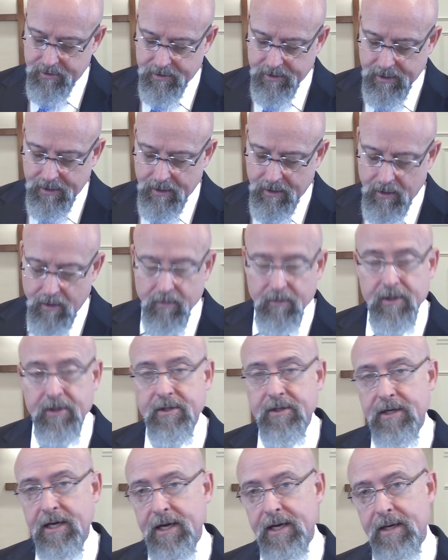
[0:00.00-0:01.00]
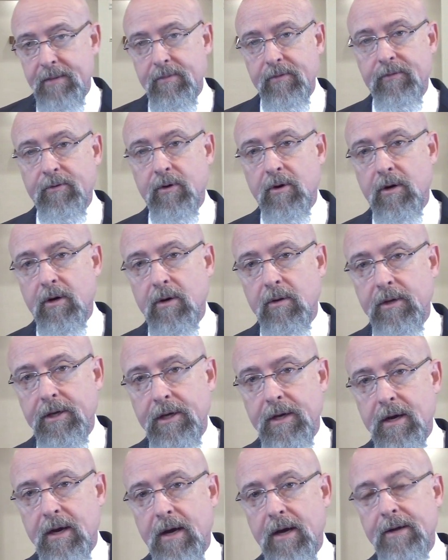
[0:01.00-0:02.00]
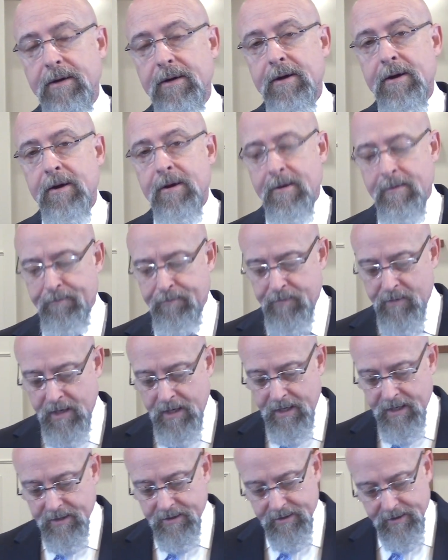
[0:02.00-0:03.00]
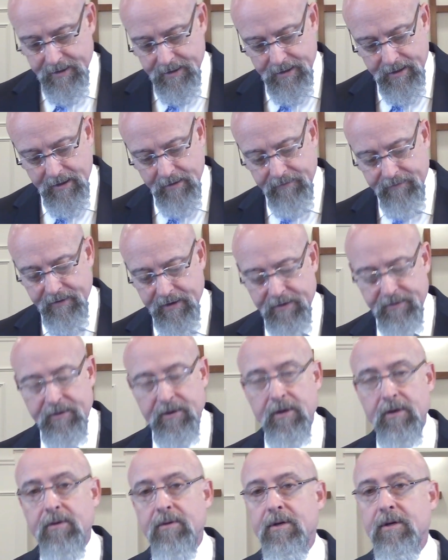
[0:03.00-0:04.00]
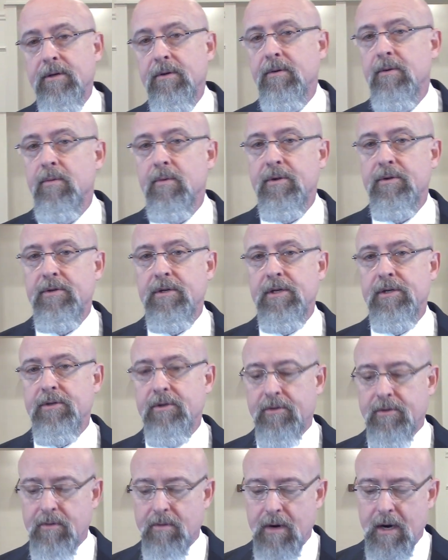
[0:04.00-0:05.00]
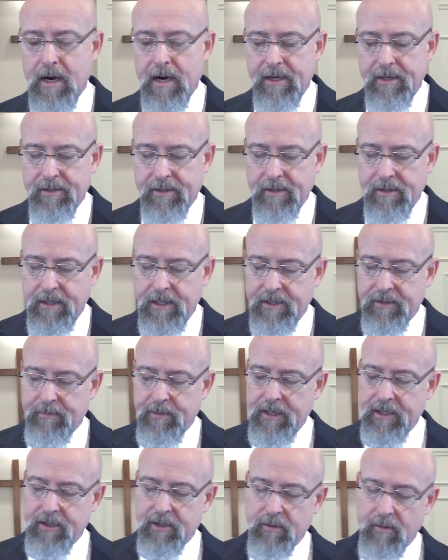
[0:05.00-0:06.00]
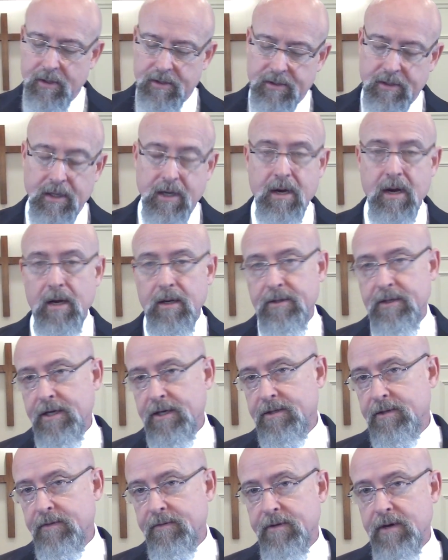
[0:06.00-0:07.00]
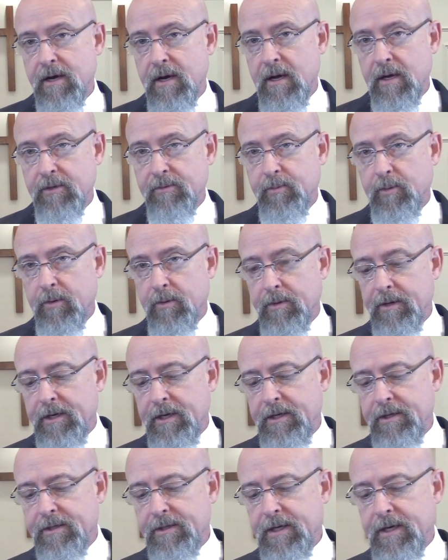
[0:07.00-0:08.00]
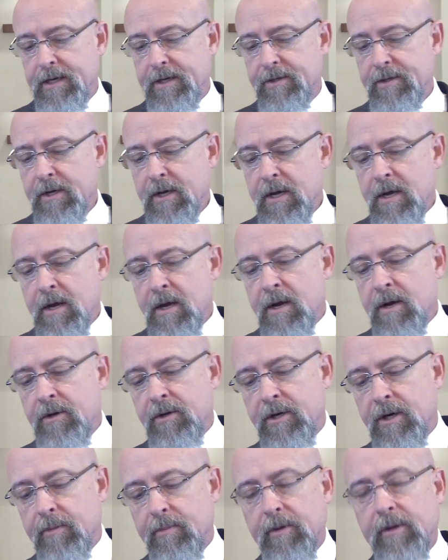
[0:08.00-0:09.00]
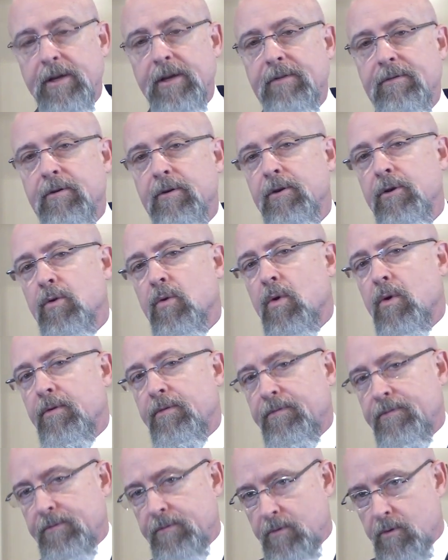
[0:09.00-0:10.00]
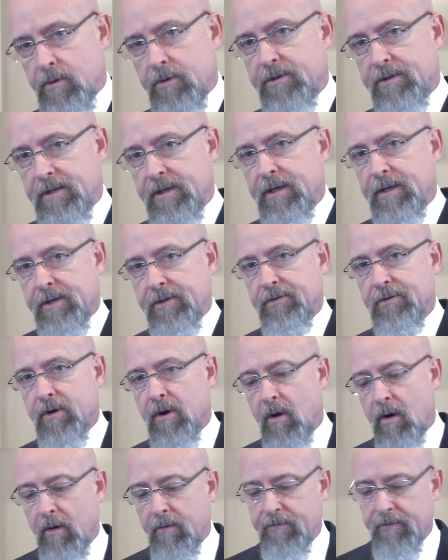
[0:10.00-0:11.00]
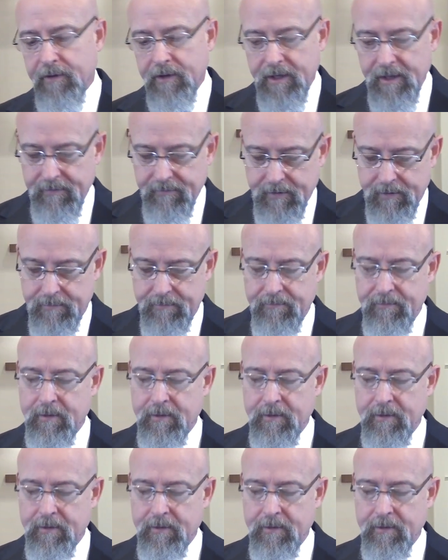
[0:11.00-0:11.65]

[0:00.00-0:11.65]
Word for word: that our only standing before a holy God is in our faith union with Jesus Christ. And he speaks to us in the context of the gospel and he says, Dear believer, your, your sins are forgiven.